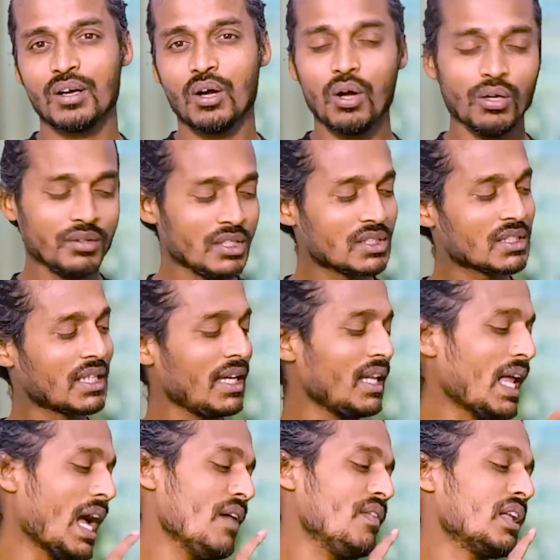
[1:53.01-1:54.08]
on this
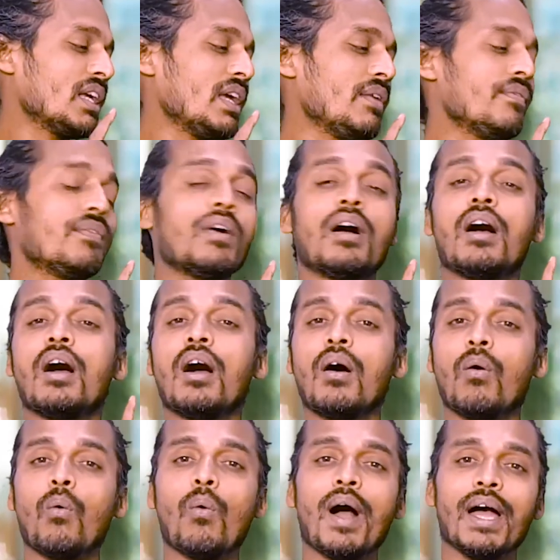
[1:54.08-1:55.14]
scale I will give
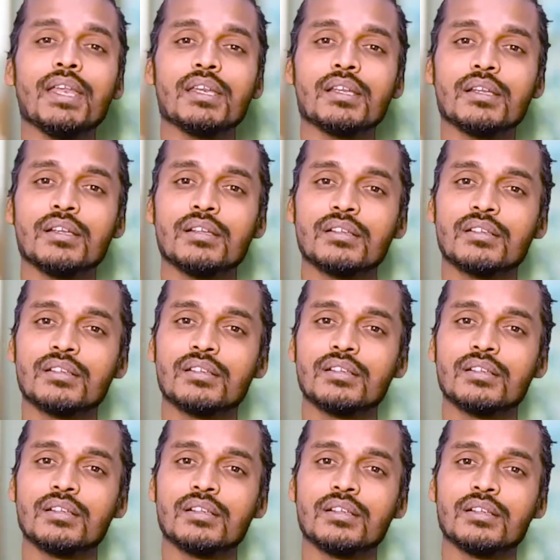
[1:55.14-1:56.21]
1,
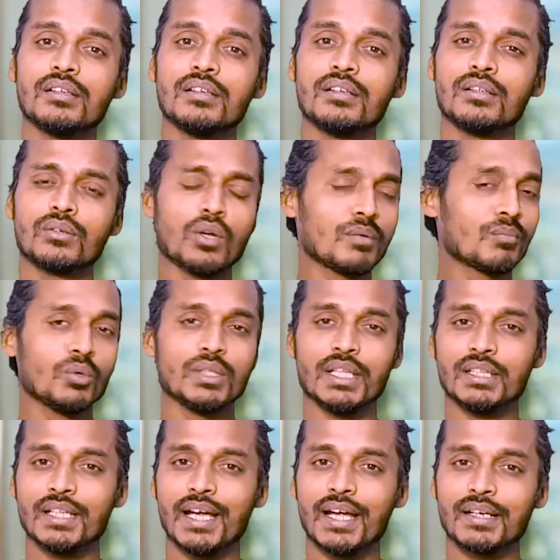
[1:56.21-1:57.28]
not more
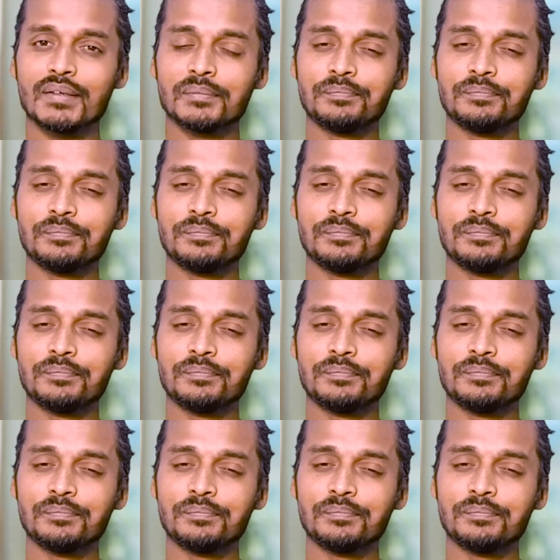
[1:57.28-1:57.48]
than that.